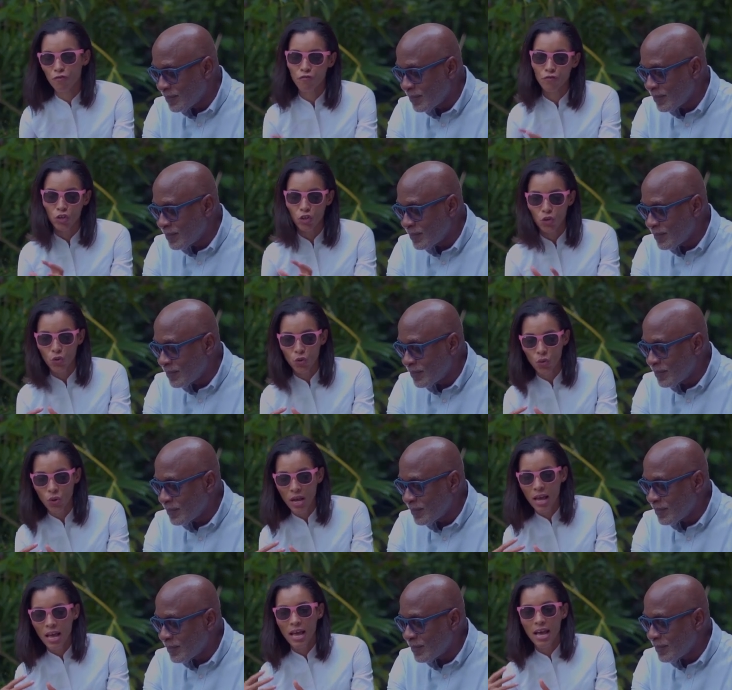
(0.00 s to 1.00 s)
Speaker 1: of flow
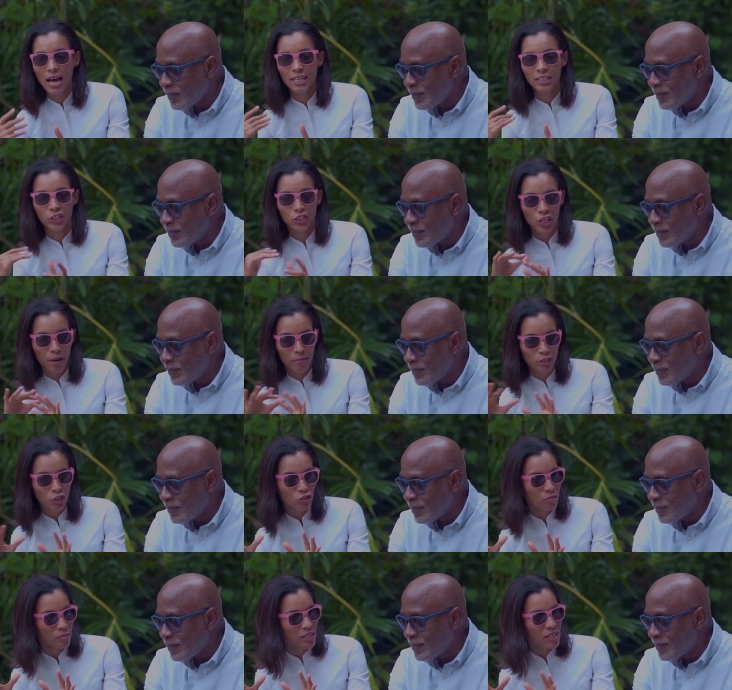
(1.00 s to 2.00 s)
and
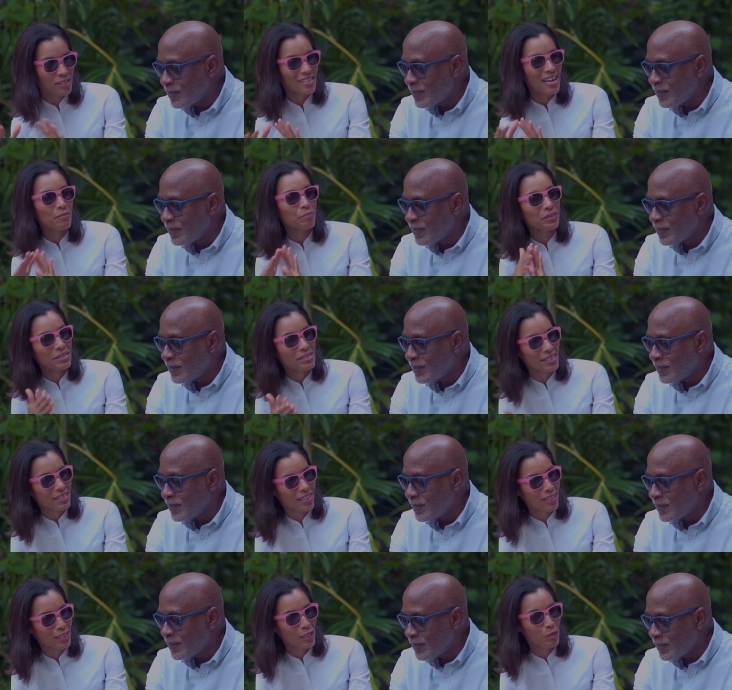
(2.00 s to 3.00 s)
geometry, because that piece,
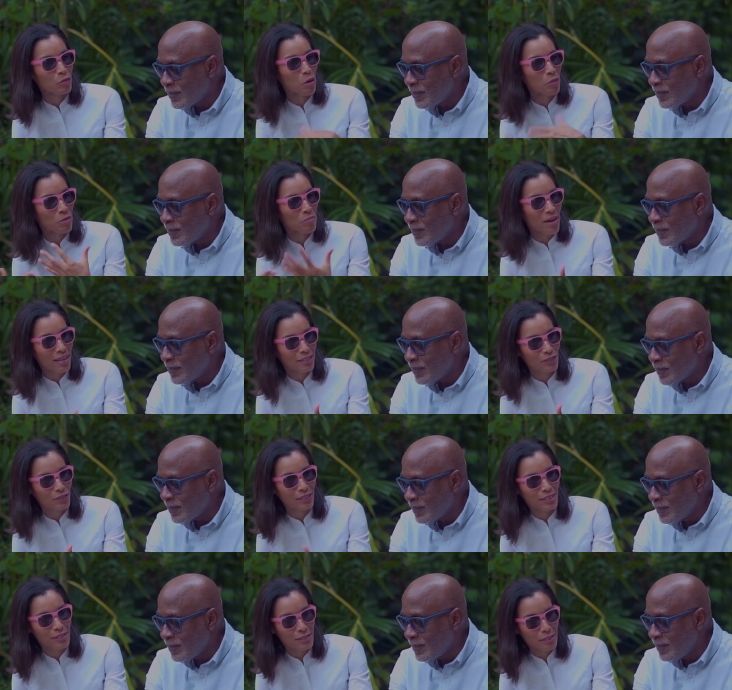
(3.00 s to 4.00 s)
again, I keep coming back to
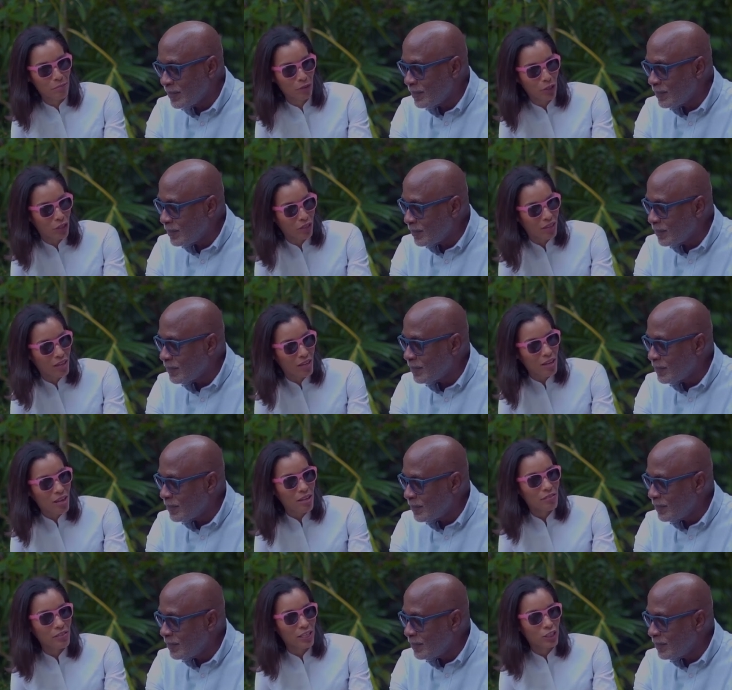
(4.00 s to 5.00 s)
Alicia Burke,
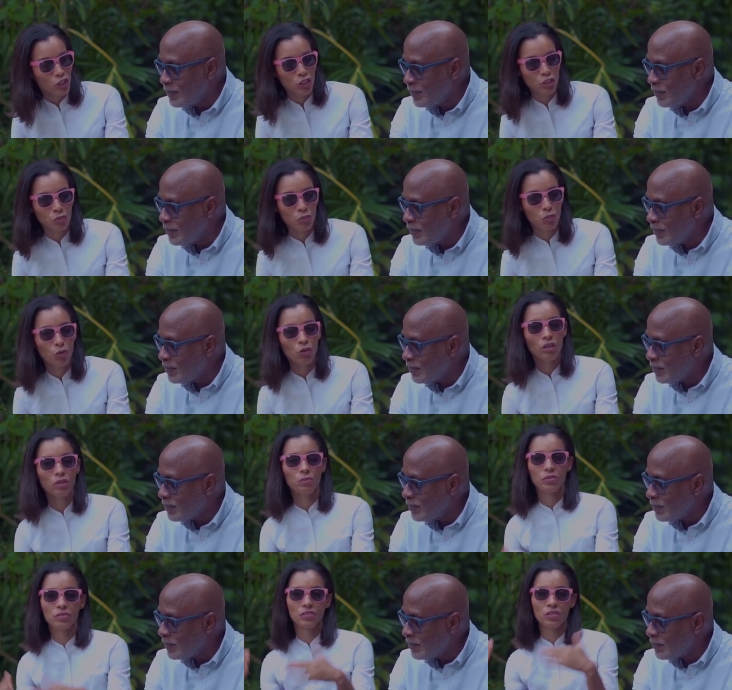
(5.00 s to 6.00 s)
that she wore
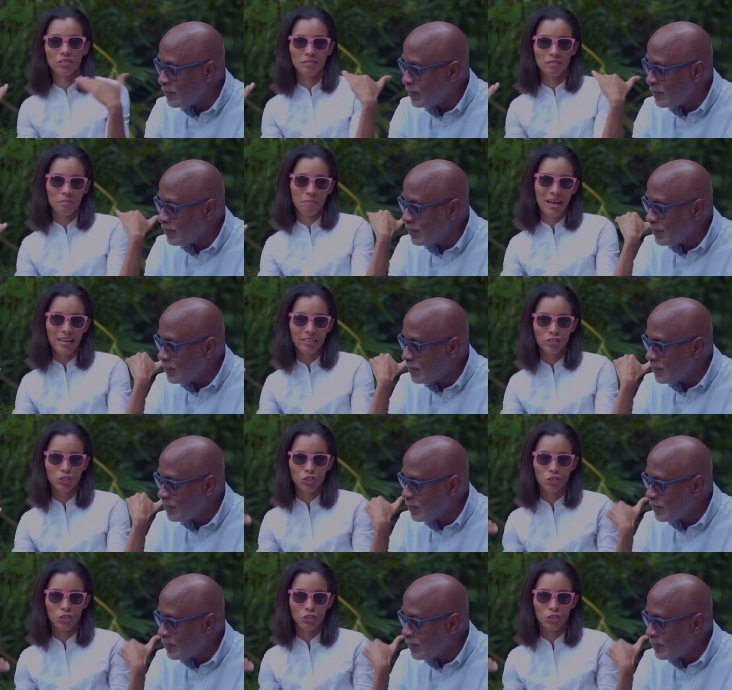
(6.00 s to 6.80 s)
with sort of the padded